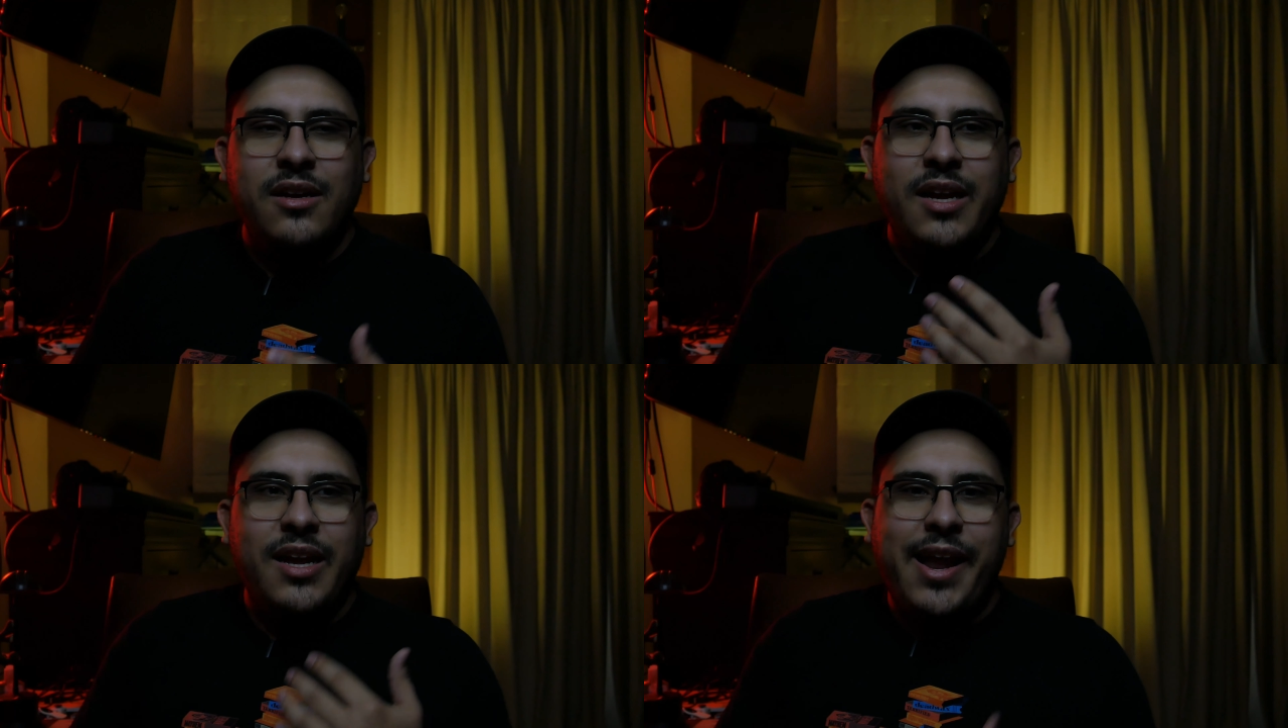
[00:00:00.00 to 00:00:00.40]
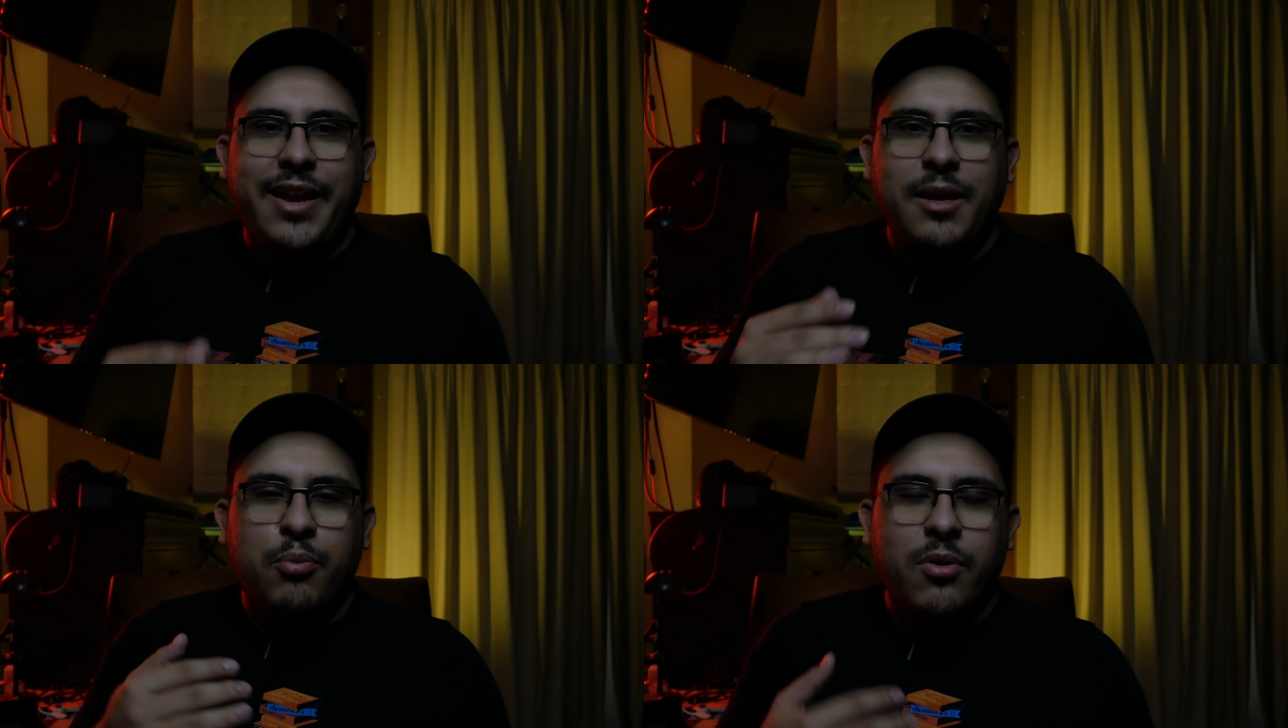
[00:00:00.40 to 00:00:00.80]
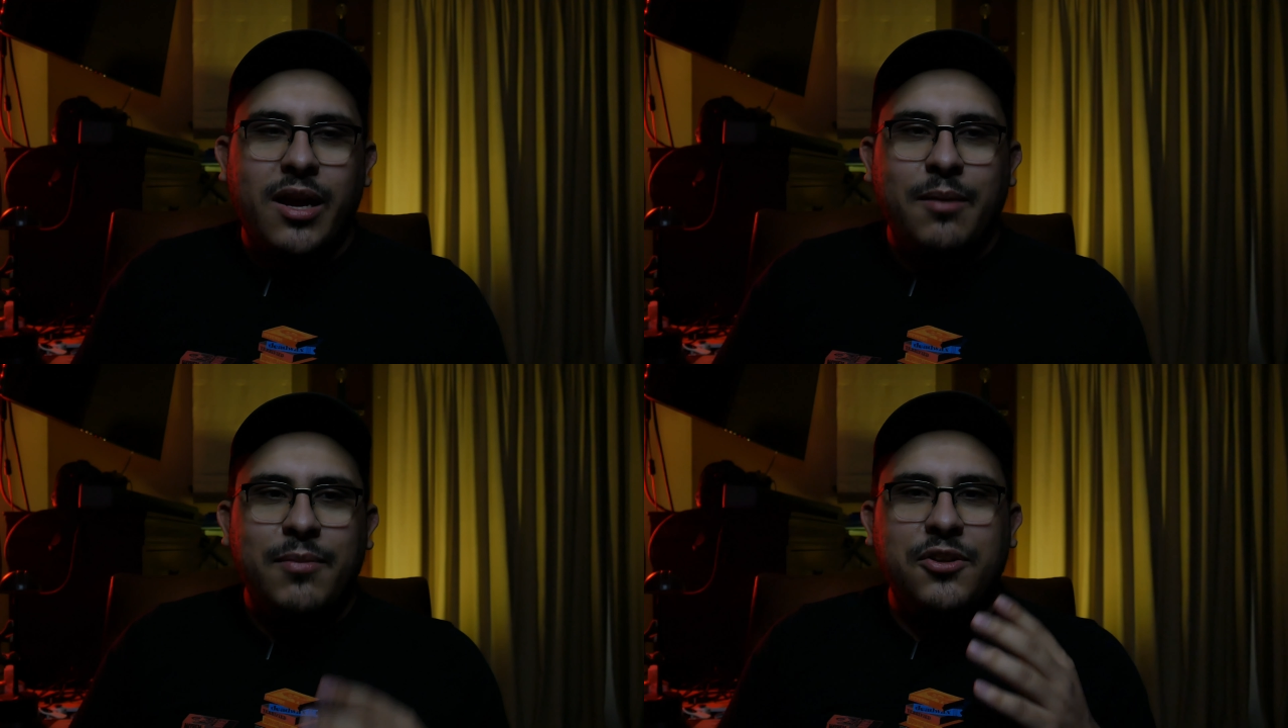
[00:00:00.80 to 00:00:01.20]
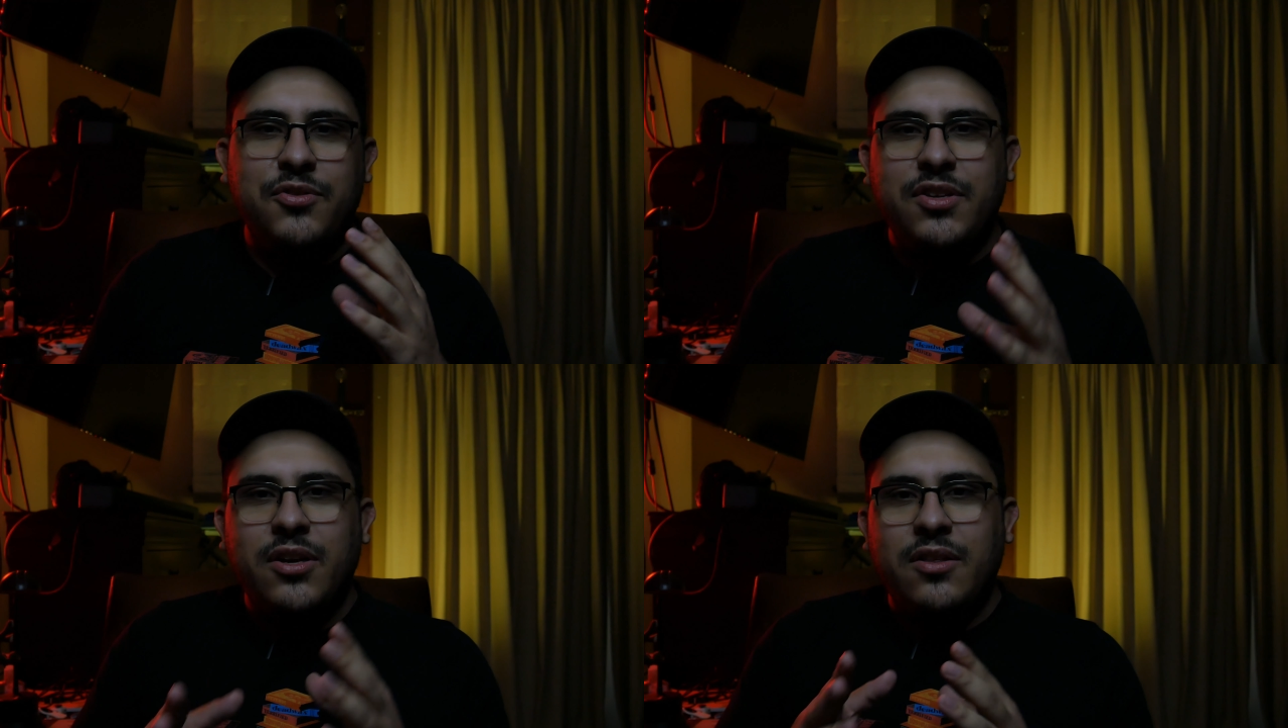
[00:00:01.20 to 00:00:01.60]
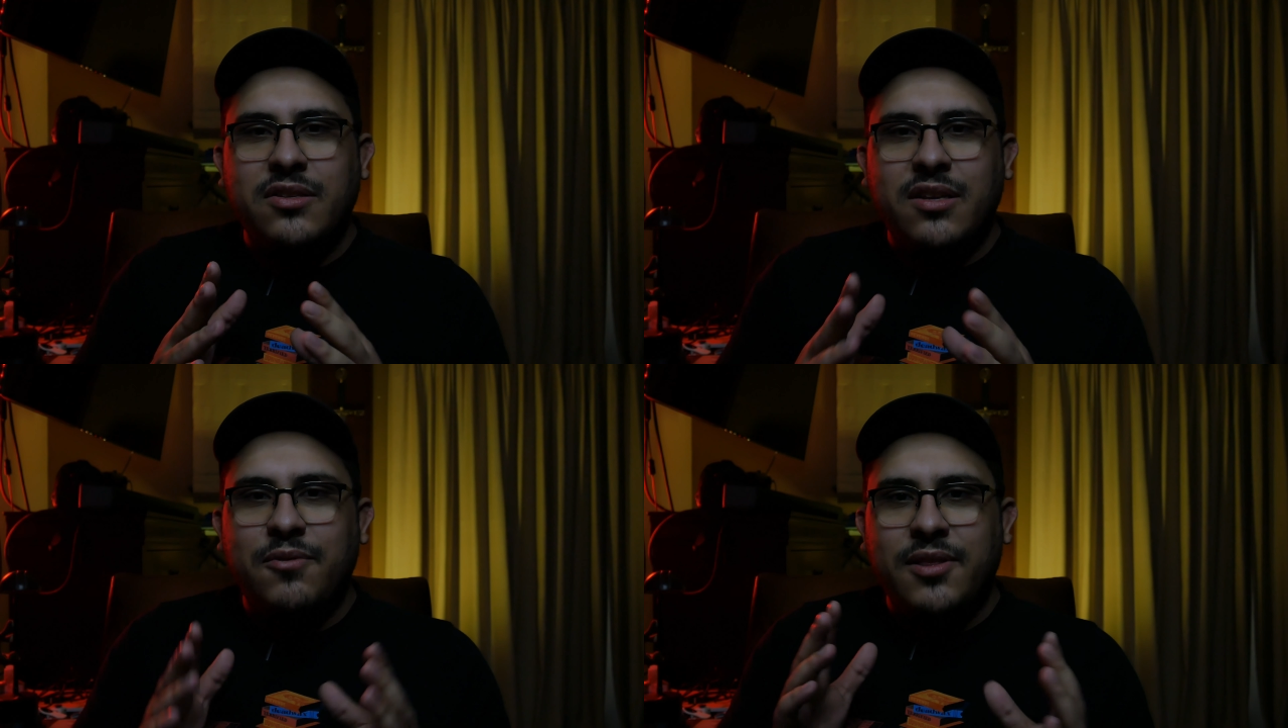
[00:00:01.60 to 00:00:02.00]
Gedi Prime, and you see all the
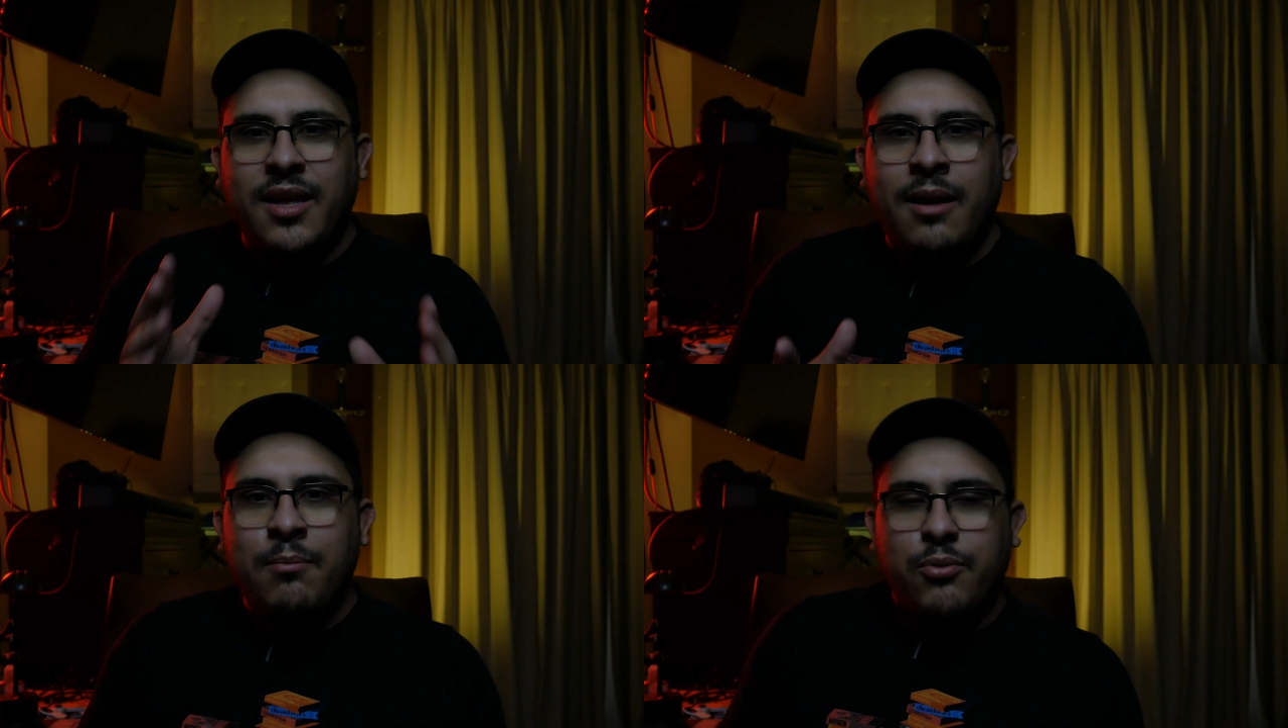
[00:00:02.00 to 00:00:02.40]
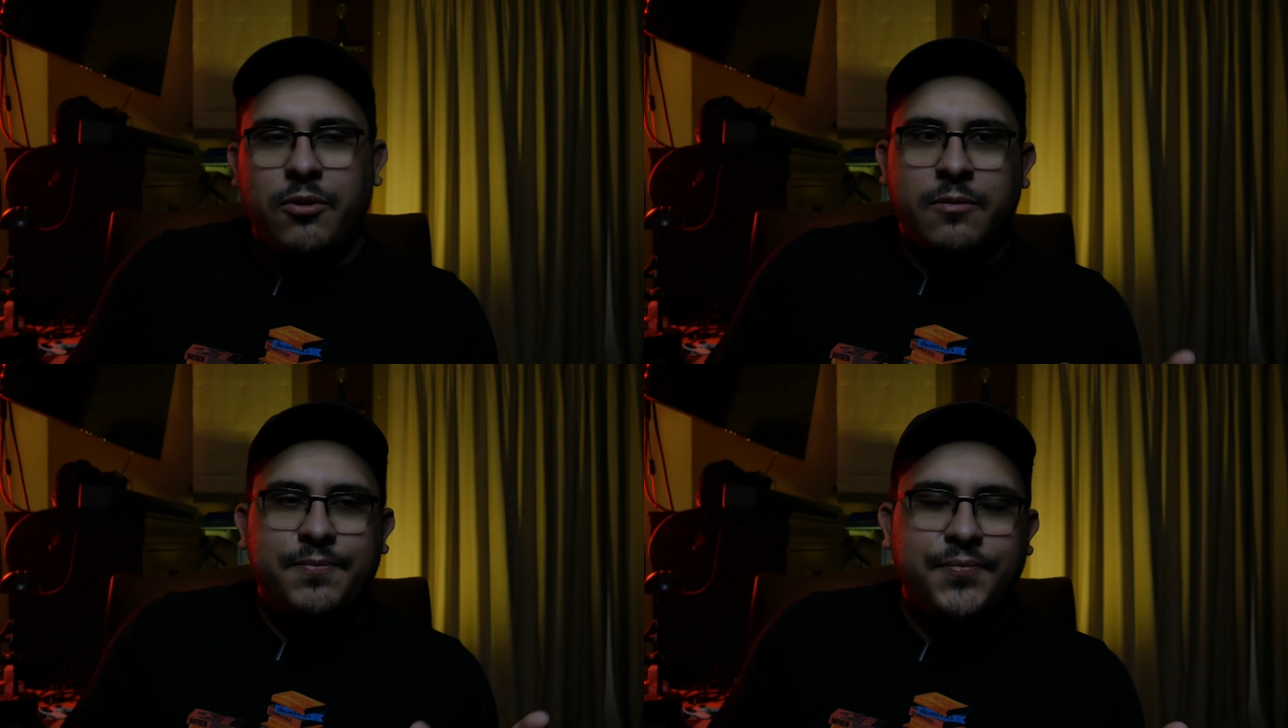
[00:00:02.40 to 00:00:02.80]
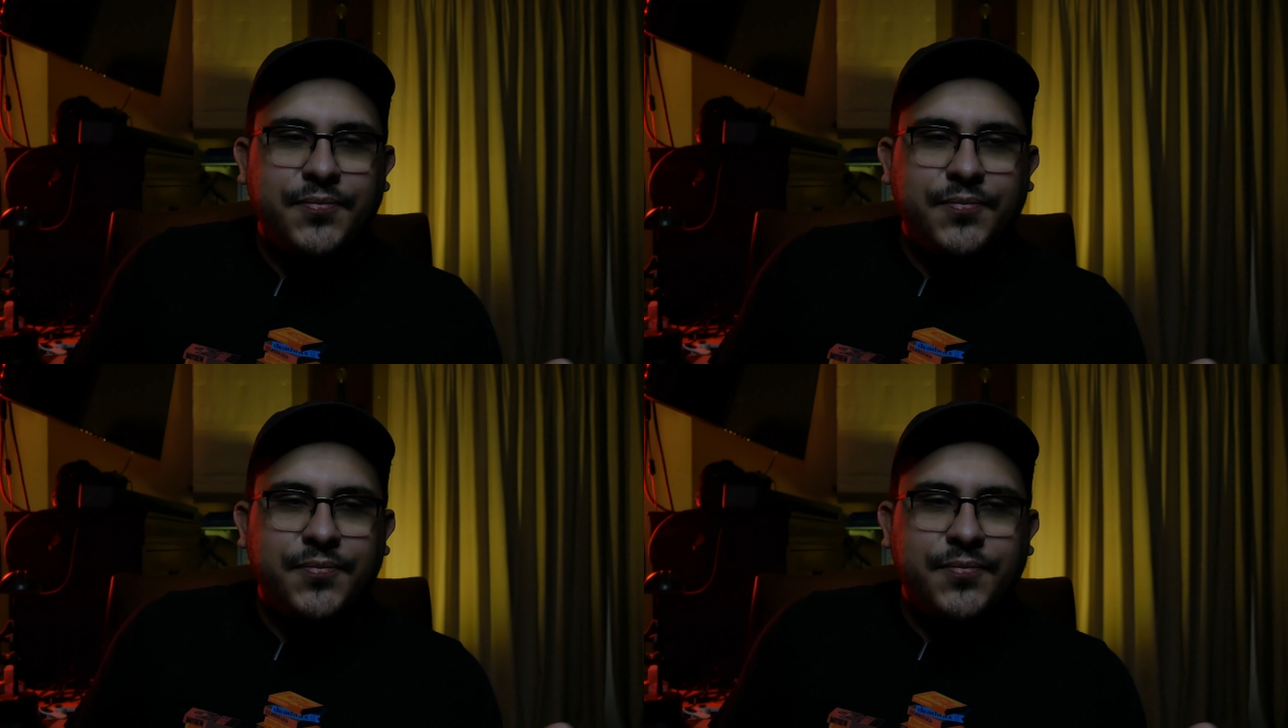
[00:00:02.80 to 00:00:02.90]
stuff with the Emperor,